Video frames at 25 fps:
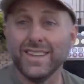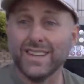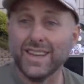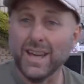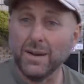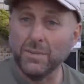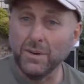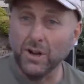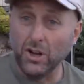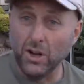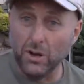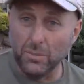they
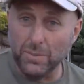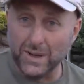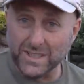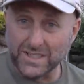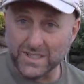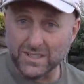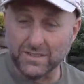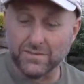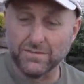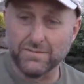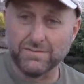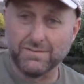come in a whole
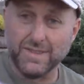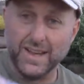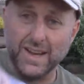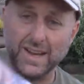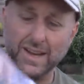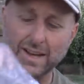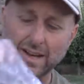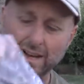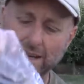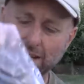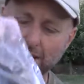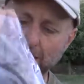bunch of
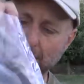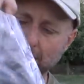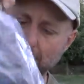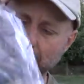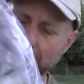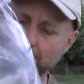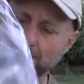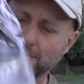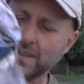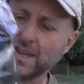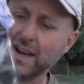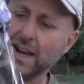um,
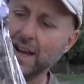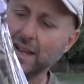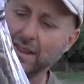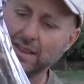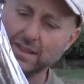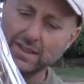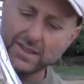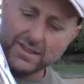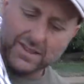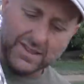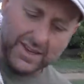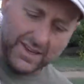
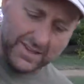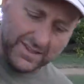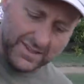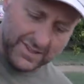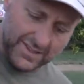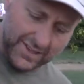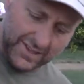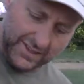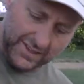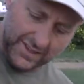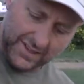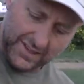colours. Now
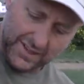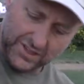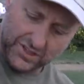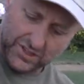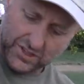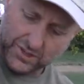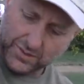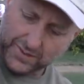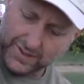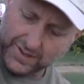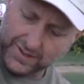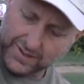Sunlight is
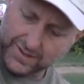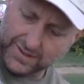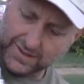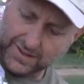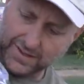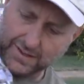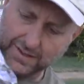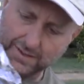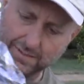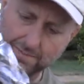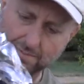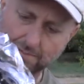doing
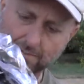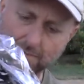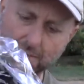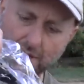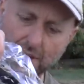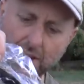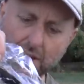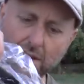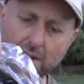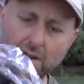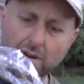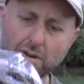some
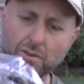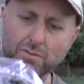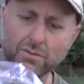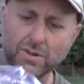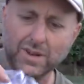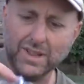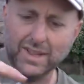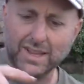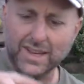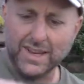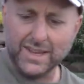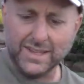
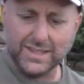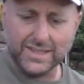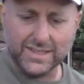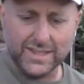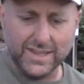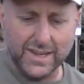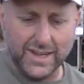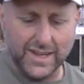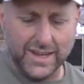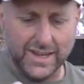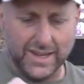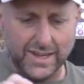release
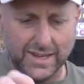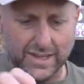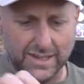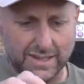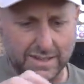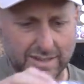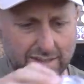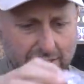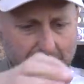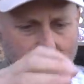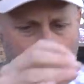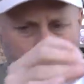aids